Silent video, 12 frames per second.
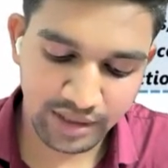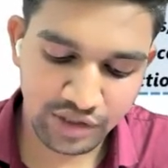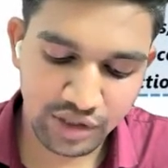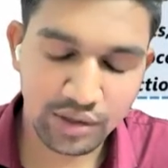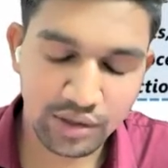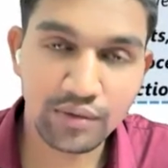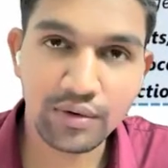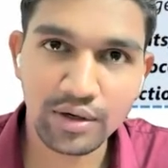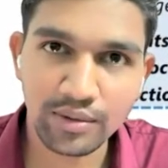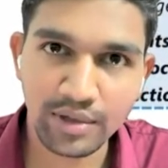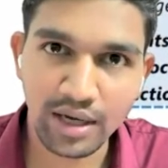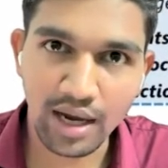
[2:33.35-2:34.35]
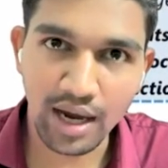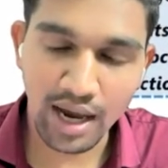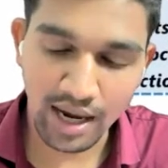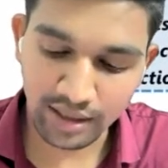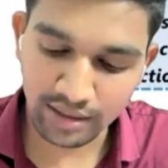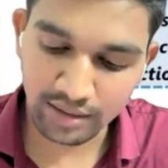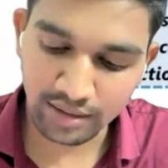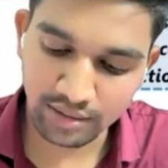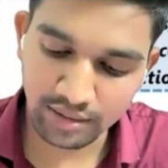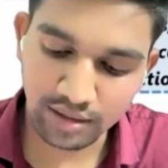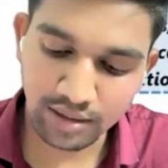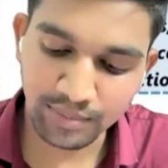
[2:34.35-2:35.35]
Schedule 1 of the Act,
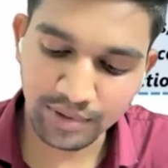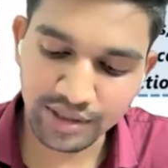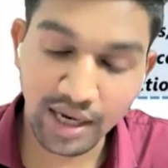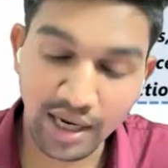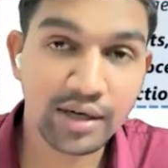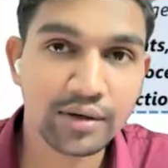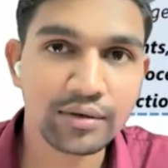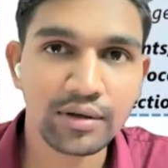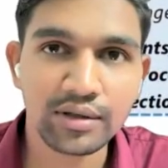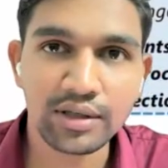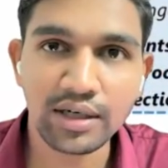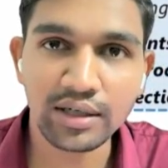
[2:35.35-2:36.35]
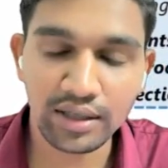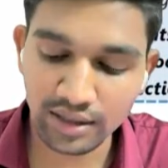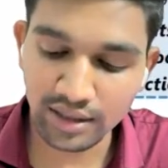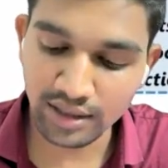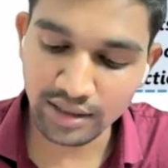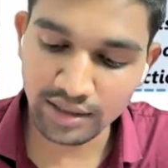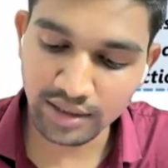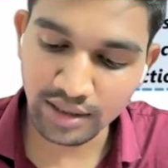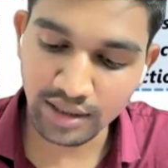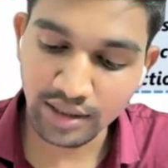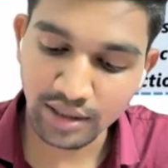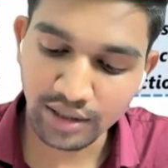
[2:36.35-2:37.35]
Companies Act 2013, there is a